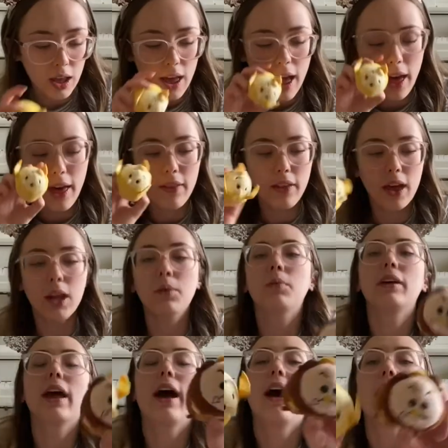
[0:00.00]
And then we
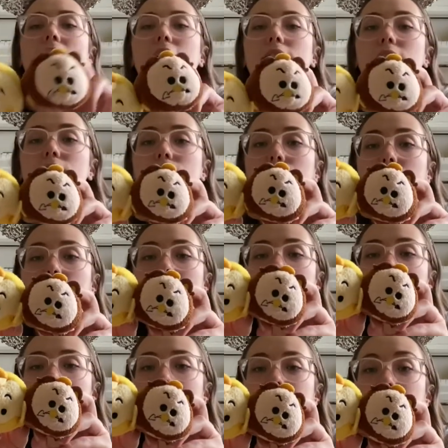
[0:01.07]
have
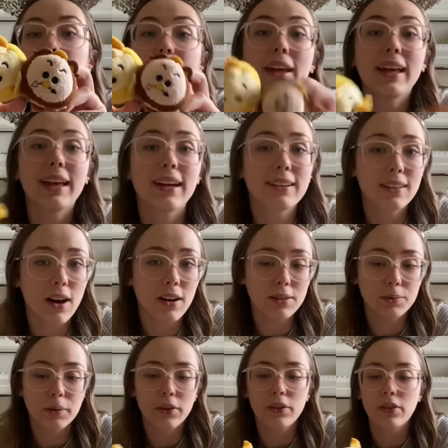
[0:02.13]
Lumiere and
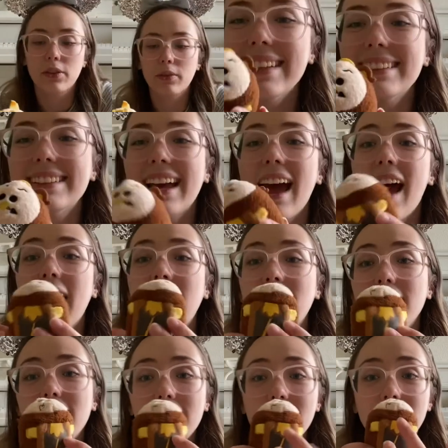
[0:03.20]
Cogsworth. And
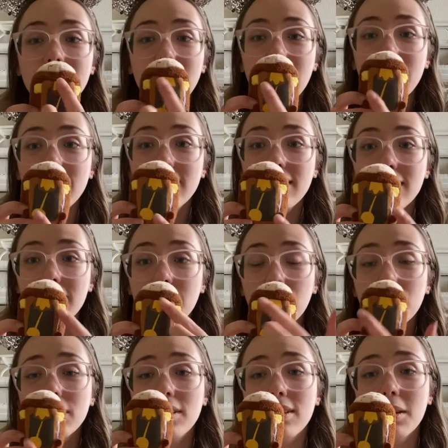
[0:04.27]
this,
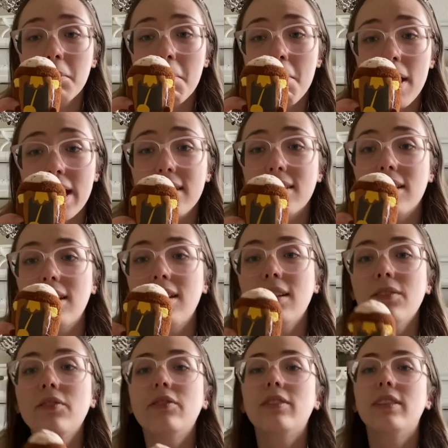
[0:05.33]
which is amazing,
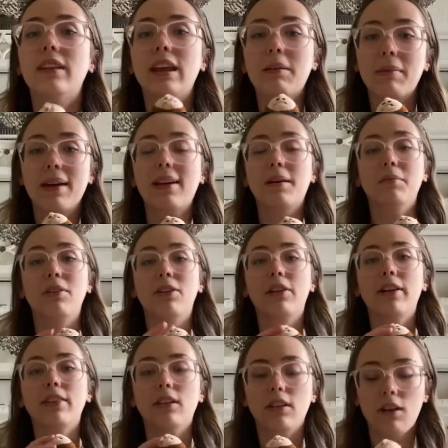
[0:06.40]
they make him look like
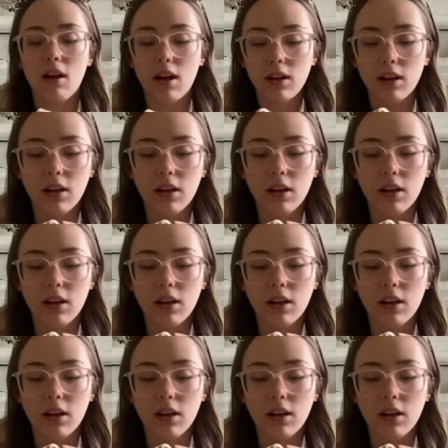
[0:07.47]
the clock.